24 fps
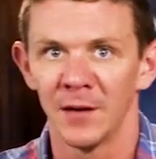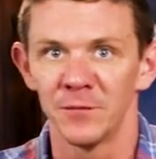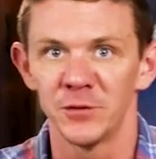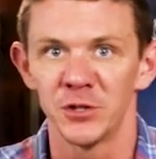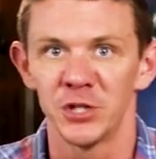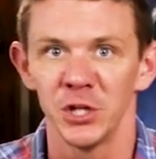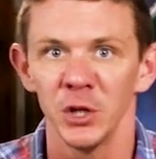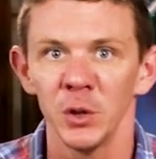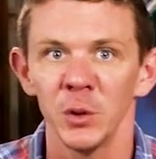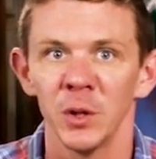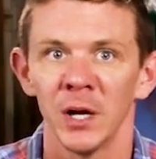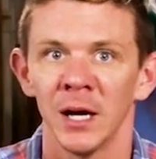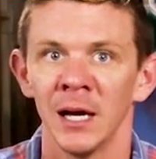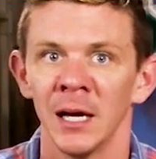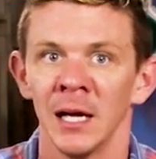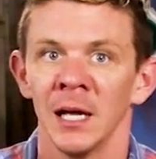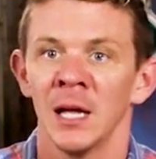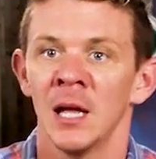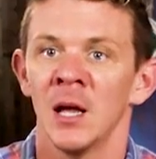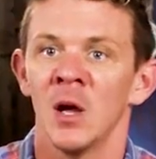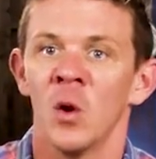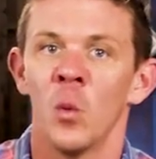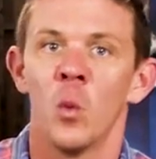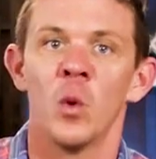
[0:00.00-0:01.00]
of
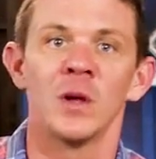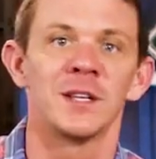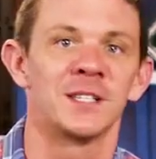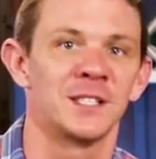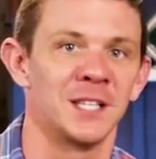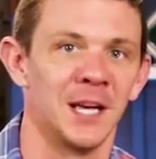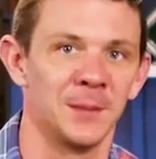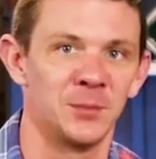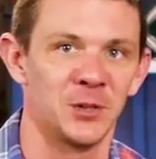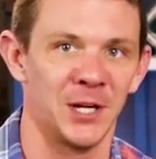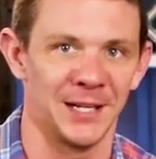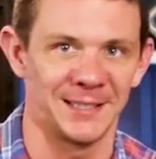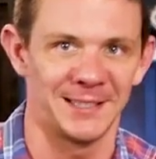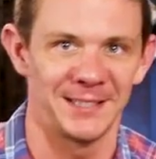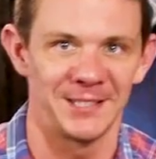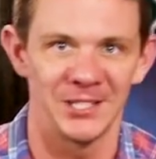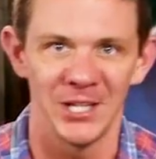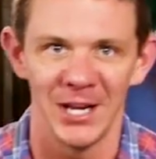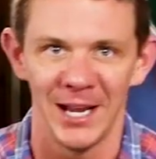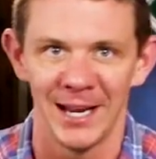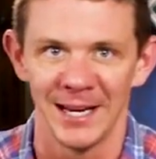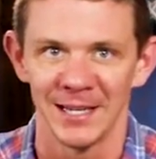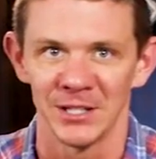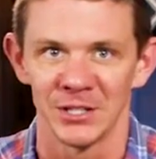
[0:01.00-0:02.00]
Judah was subject to
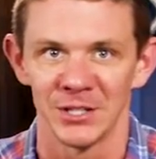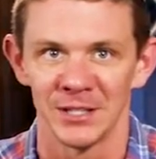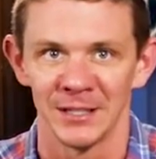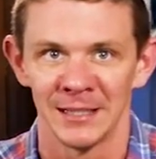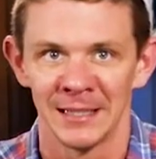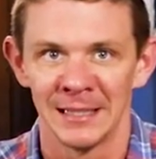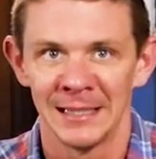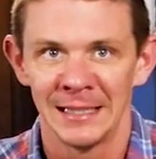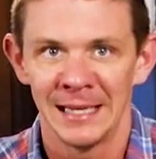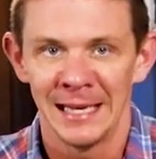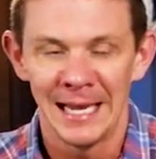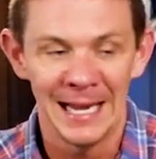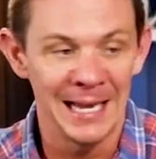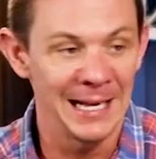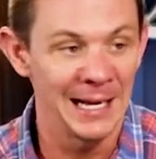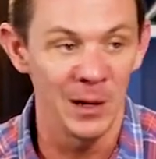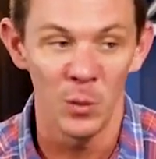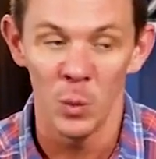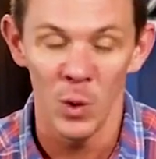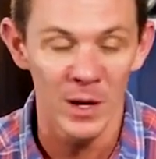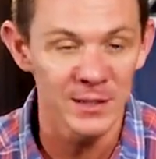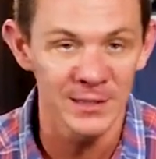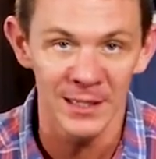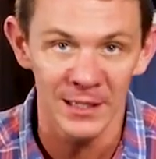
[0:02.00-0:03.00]
change. And
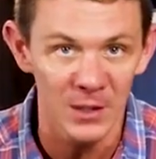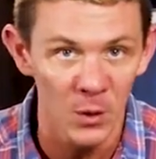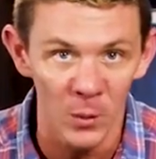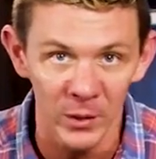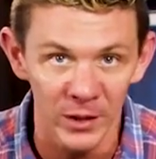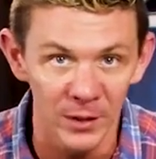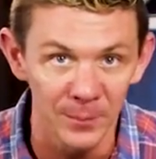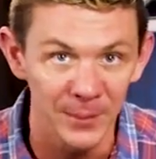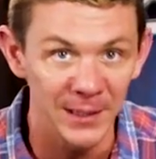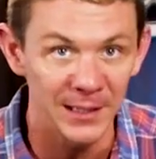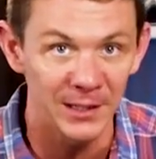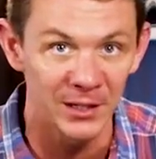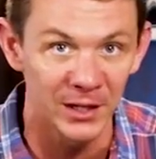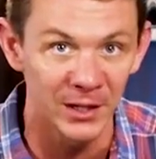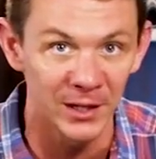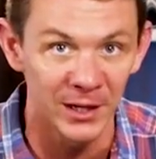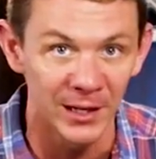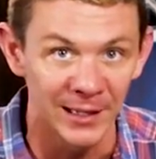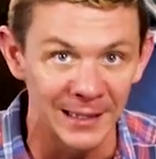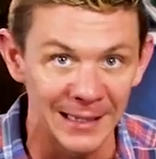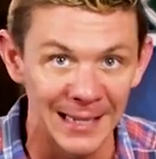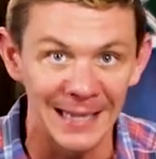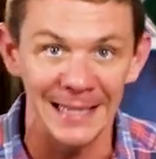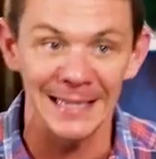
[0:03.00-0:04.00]
it wasn't going to be
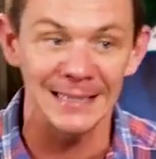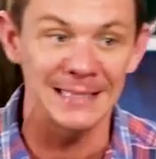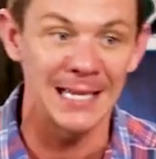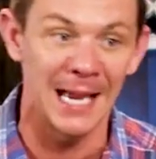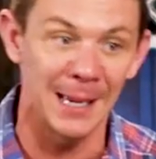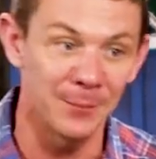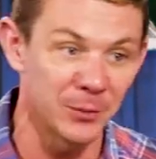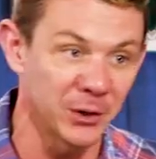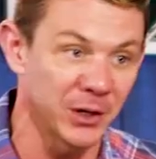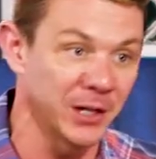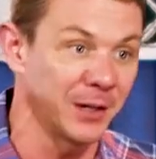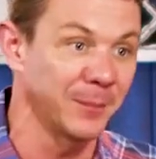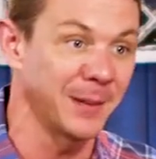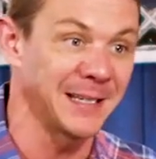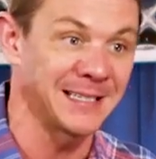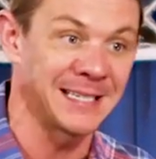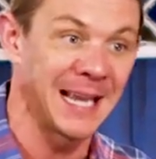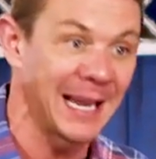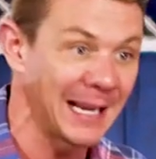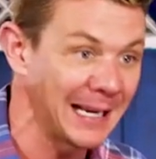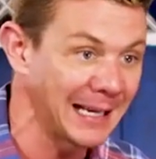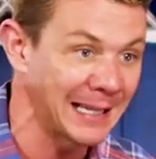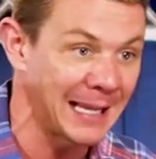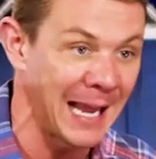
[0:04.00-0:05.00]
good. Anytime you're going to be
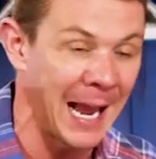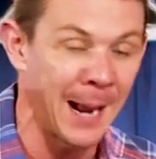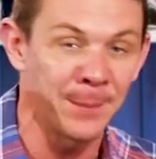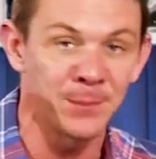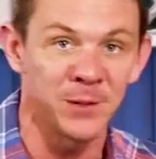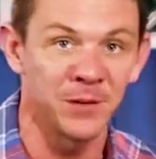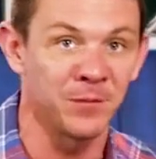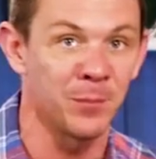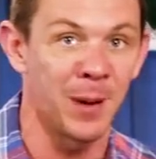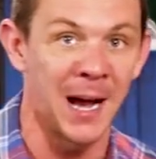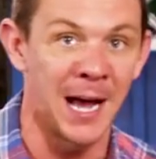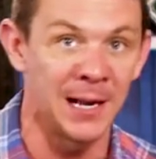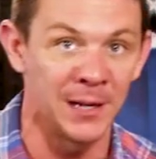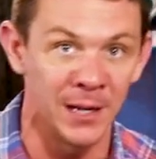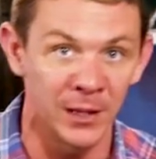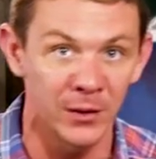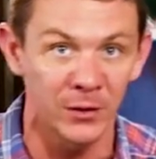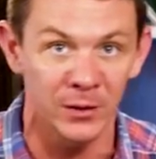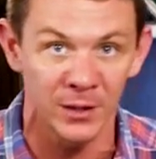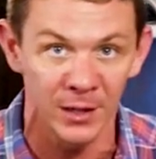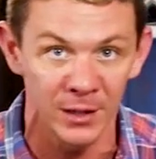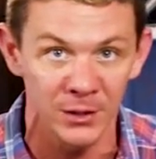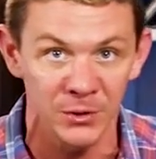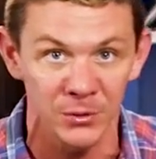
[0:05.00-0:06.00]
taken captive by
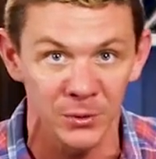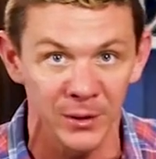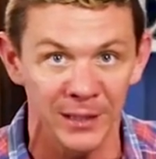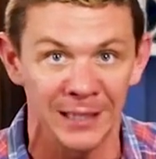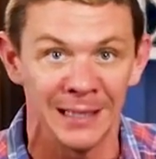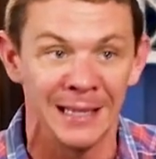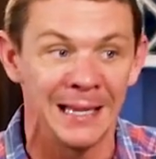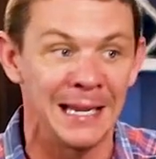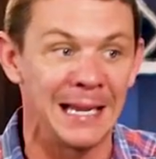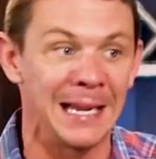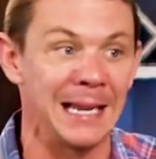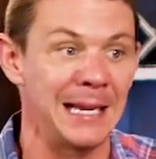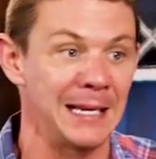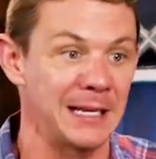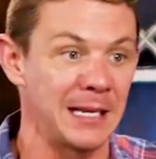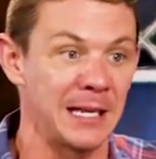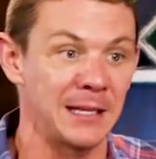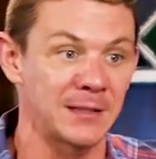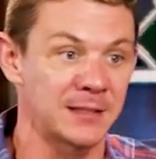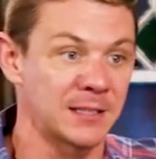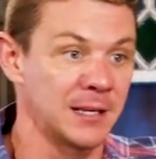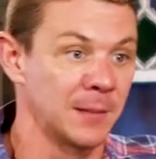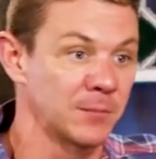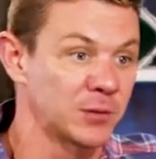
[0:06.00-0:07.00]
another country
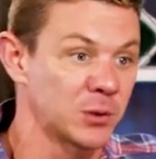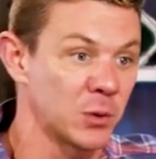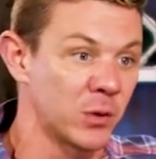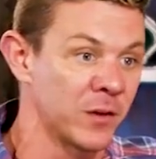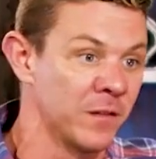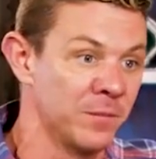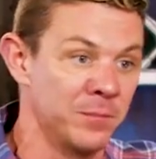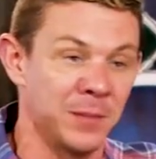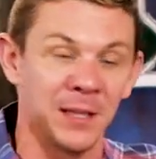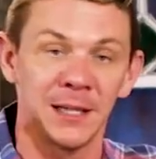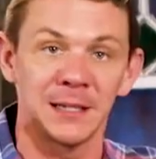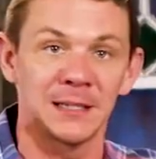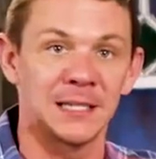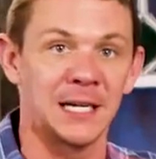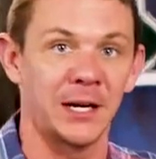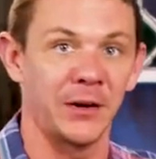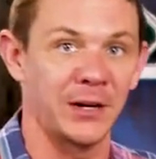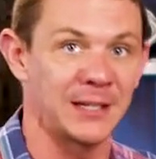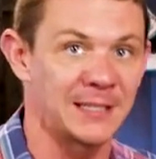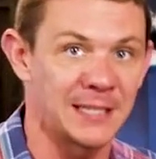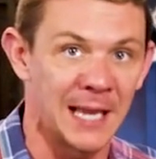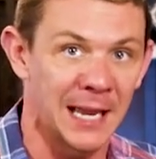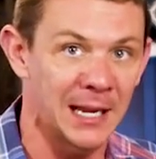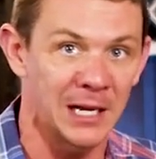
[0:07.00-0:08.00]
in some sort of
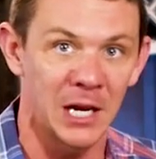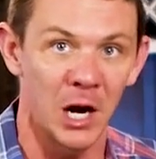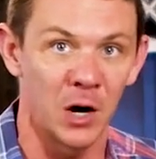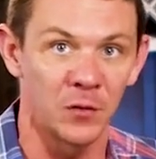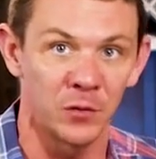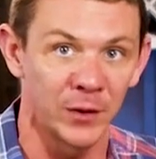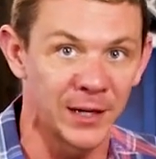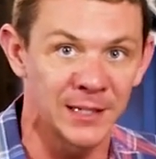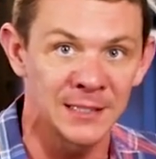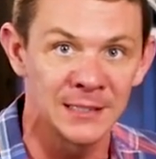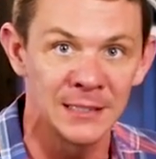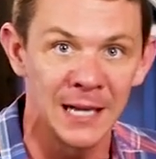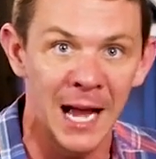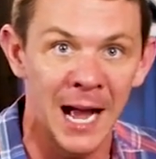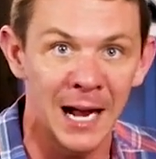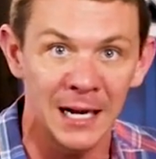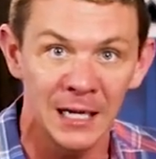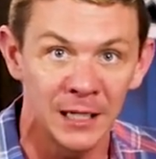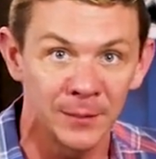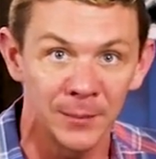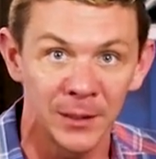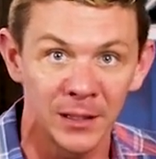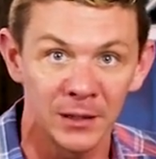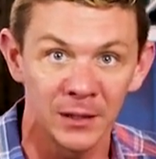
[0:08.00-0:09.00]
military takeover, it's
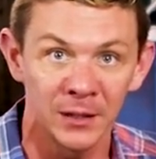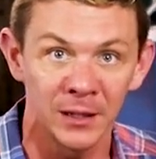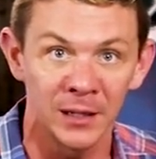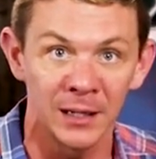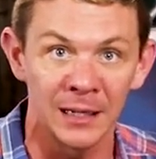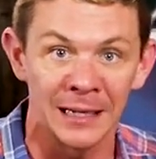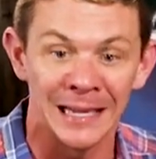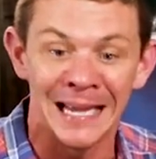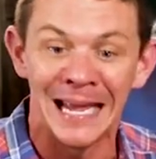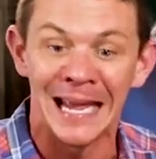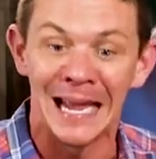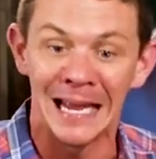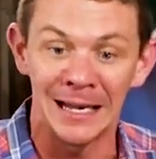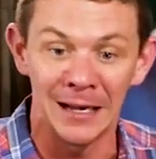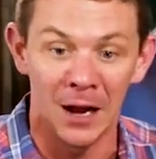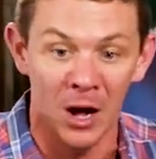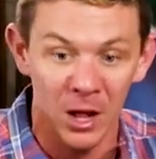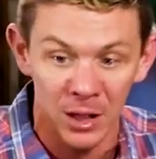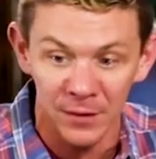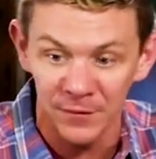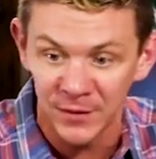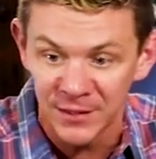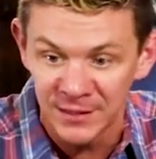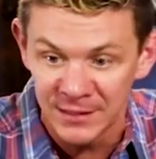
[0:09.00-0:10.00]
not going to be good. And
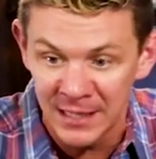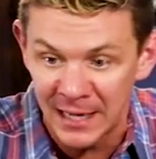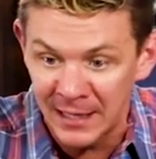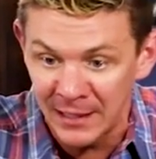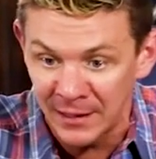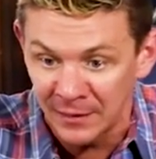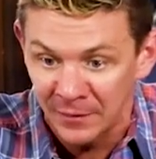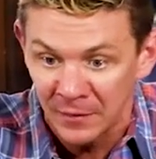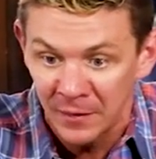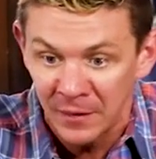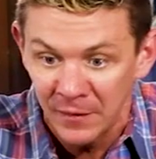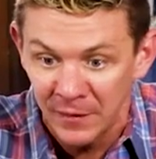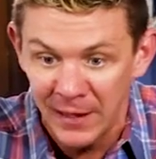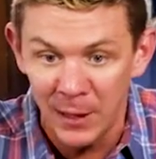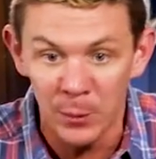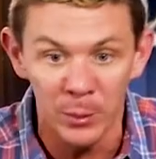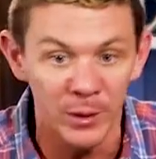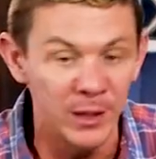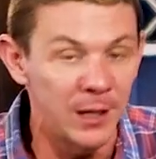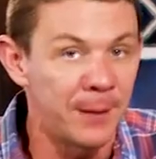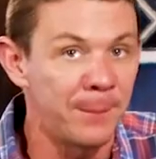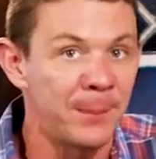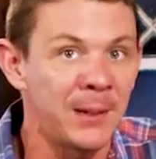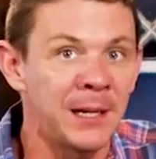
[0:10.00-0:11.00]
all of a sudden, they
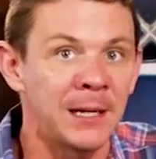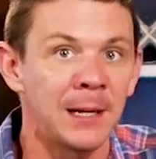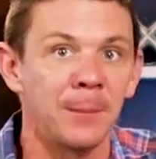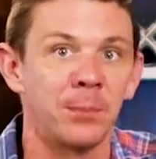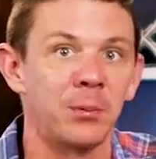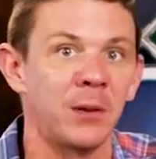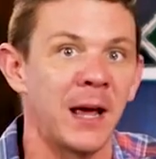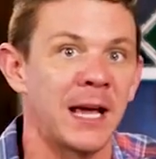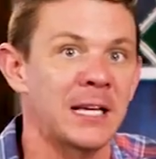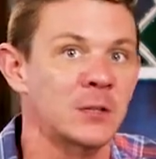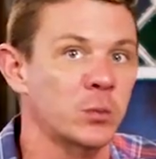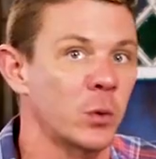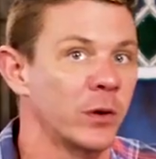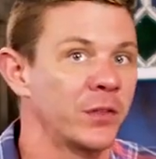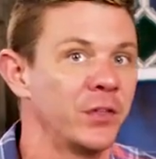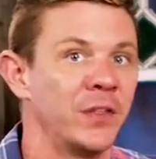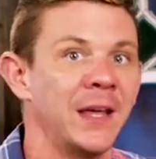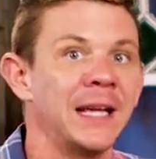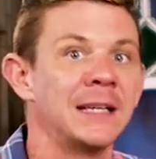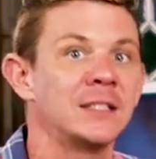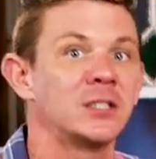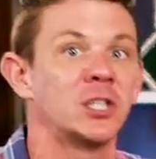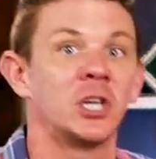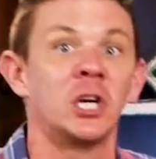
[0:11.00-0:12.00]
were going to be in a place where
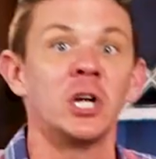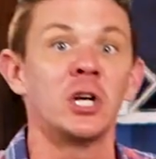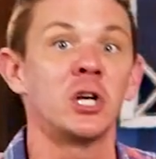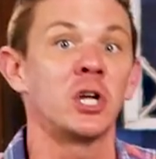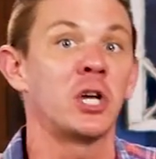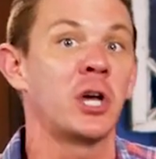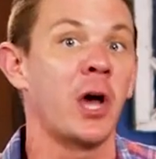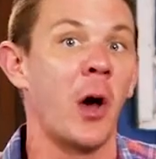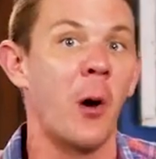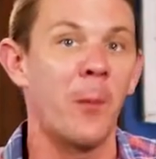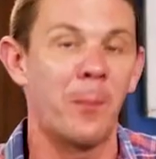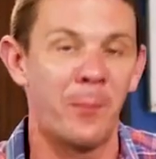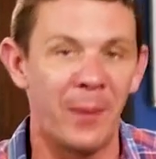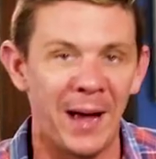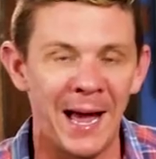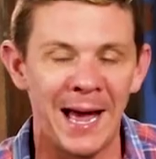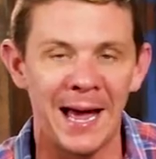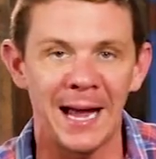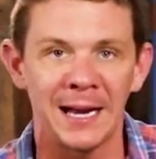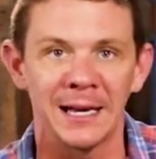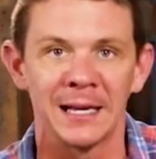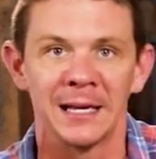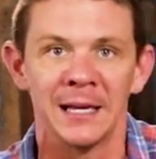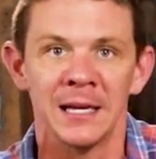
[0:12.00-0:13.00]
things couldn't go
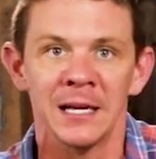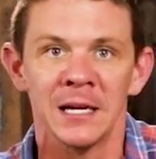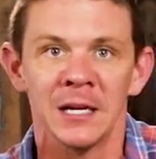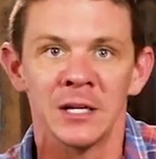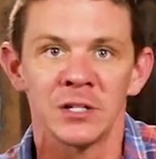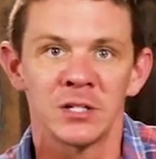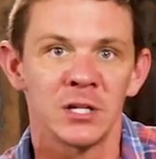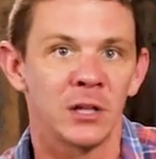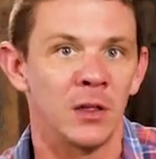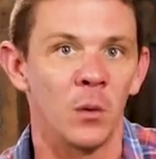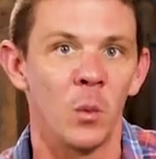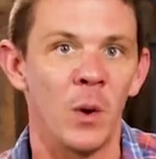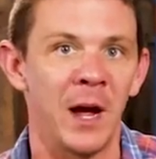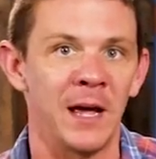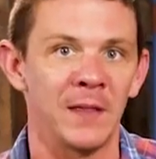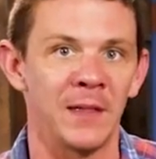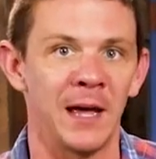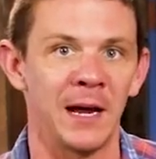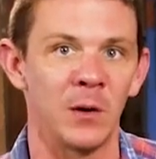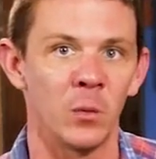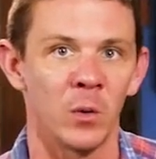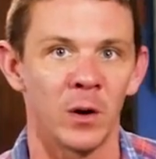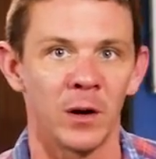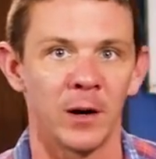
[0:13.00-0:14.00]
back to the way
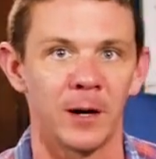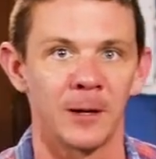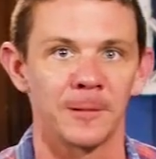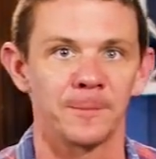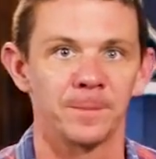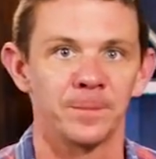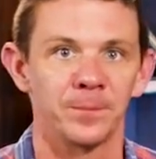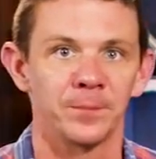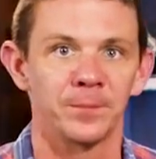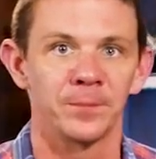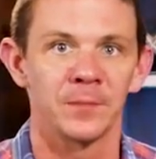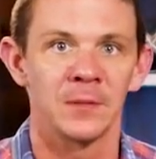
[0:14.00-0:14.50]
they were.